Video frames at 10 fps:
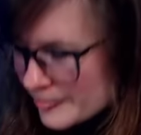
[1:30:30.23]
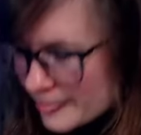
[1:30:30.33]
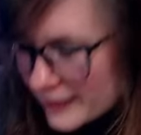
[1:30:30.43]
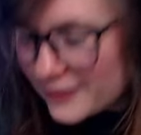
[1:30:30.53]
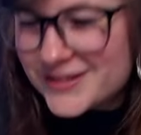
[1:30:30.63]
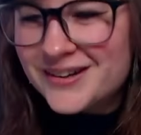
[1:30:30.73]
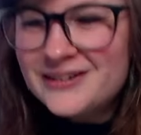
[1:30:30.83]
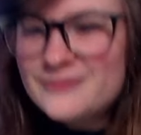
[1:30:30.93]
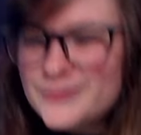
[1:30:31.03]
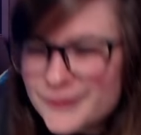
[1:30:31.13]
I was trying to
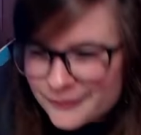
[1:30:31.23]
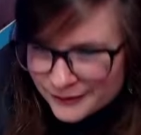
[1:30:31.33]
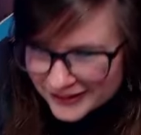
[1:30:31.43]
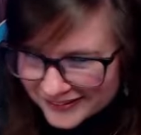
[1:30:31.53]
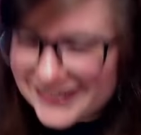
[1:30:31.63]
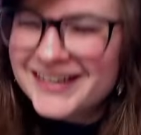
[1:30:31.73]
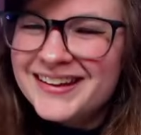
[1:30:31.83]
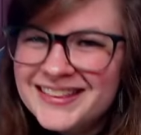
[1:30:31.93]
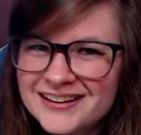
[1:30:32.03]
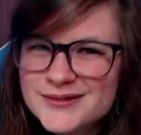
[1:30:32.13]
remember what... I
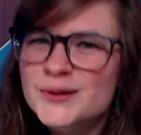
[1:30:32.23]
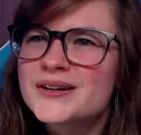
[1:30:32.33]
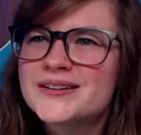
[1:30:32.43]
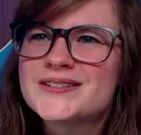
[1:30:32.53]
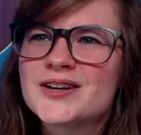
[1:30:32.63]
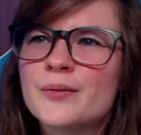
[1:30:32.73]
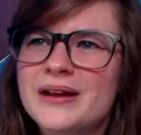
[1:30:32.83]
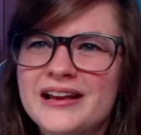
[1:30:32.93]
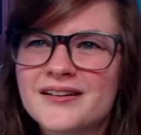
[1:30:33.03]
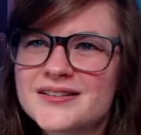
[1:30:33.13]
think I was working on a
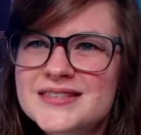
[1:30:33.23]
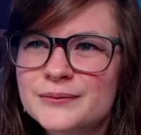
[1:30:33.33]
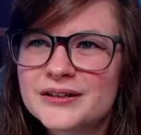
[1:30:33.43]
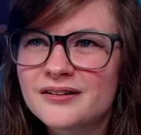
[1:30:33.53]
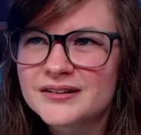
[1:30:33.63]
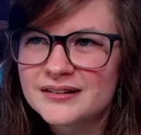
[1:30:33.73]
Terminator and someone called it,